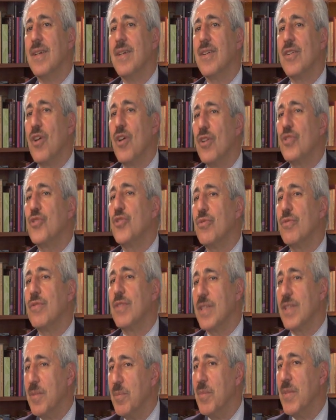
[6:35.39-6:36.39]

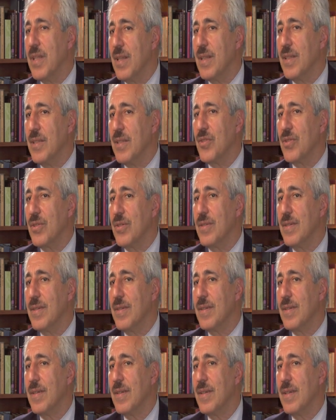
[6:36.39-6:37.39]
culturally Middle Eastern.
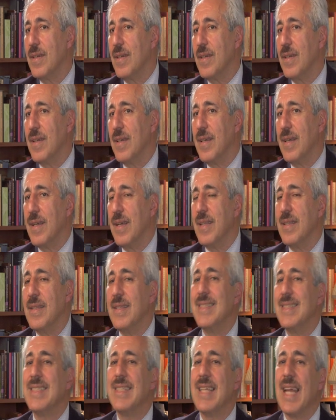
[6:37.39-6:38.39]
And the
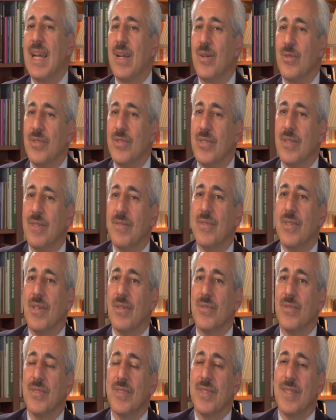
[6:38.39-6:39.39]
sounds of
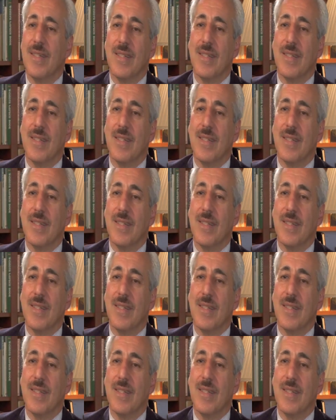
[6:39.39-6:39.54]
those